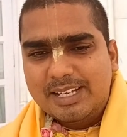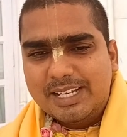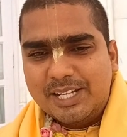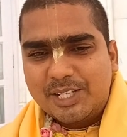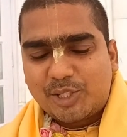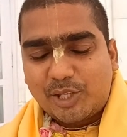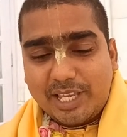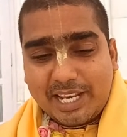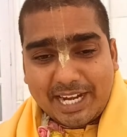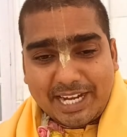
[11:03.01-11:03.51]

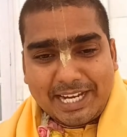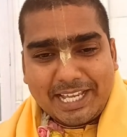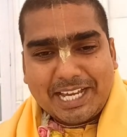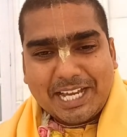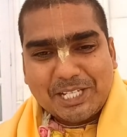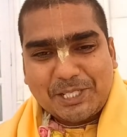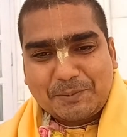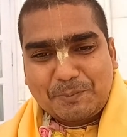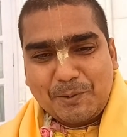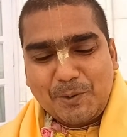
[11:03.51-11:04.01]
So
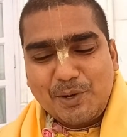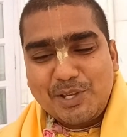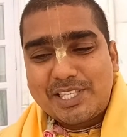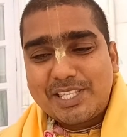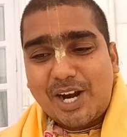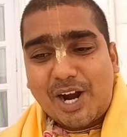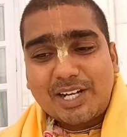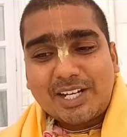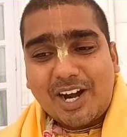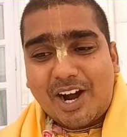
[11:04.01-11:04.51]
Hiranyakashipu is
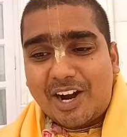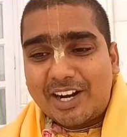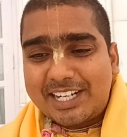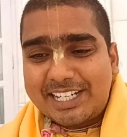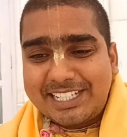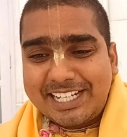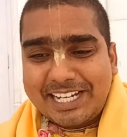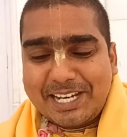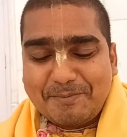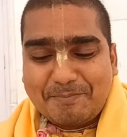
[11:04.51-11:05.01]
not an
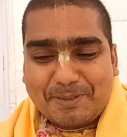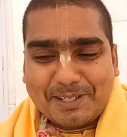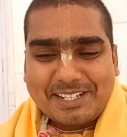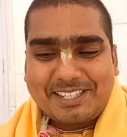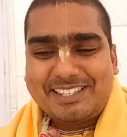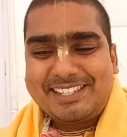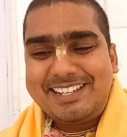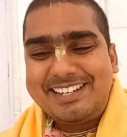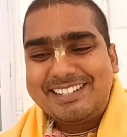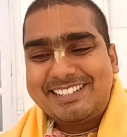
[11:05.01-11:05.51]
ordinary
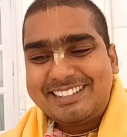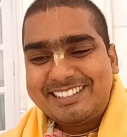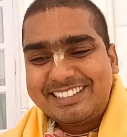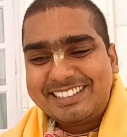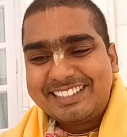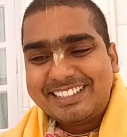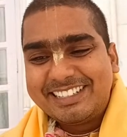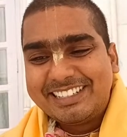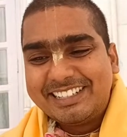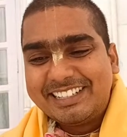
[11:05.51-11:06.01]
person.
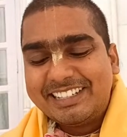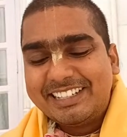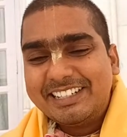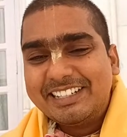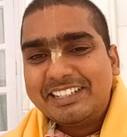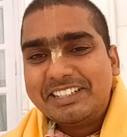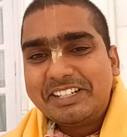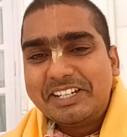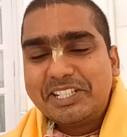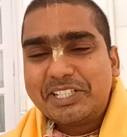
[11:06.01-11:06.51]

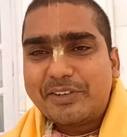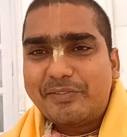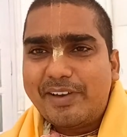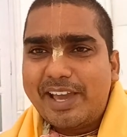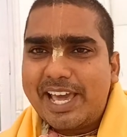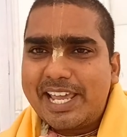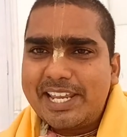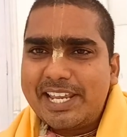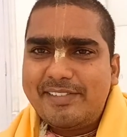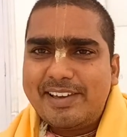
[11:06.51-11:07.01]
He is a
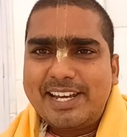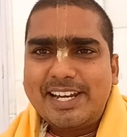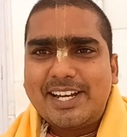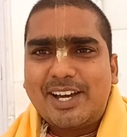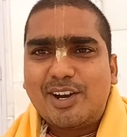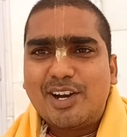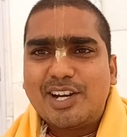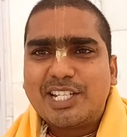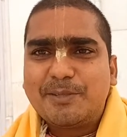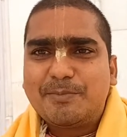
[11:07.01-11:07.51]
very, very
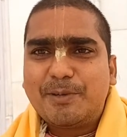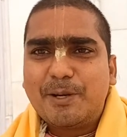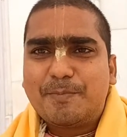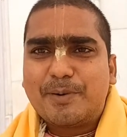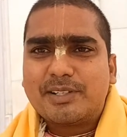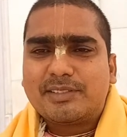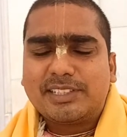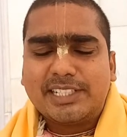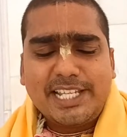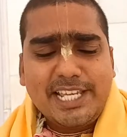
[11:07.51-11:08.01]
knowledgeable
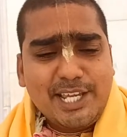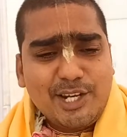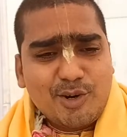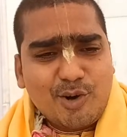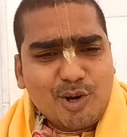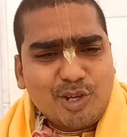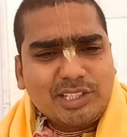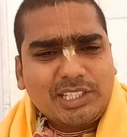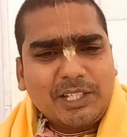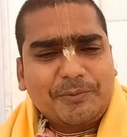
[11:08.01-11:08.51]
person. He
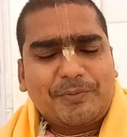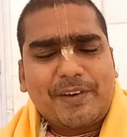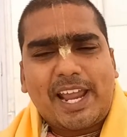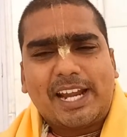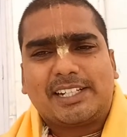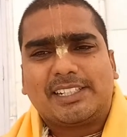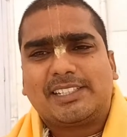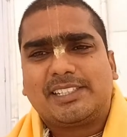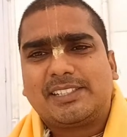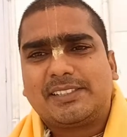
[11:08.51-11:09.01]
knows the
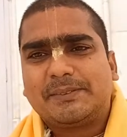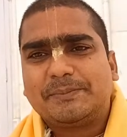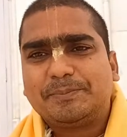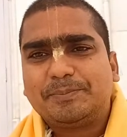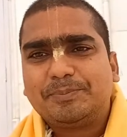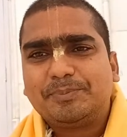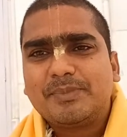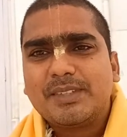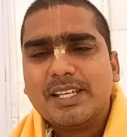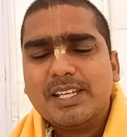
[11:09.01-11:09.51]
facts.
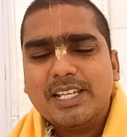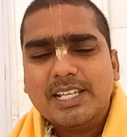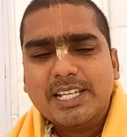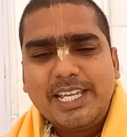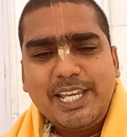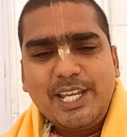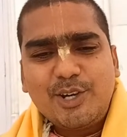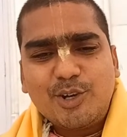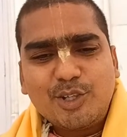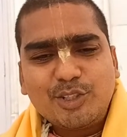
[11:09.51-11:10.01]

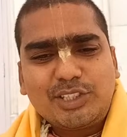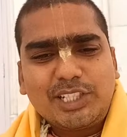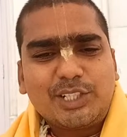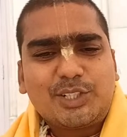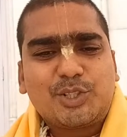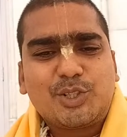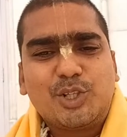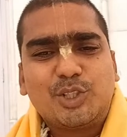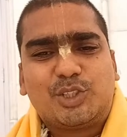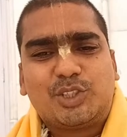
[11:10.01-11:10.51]
He knows the
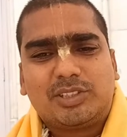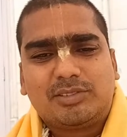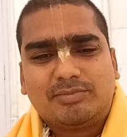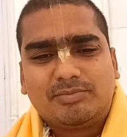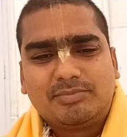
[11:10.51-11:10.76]
truth.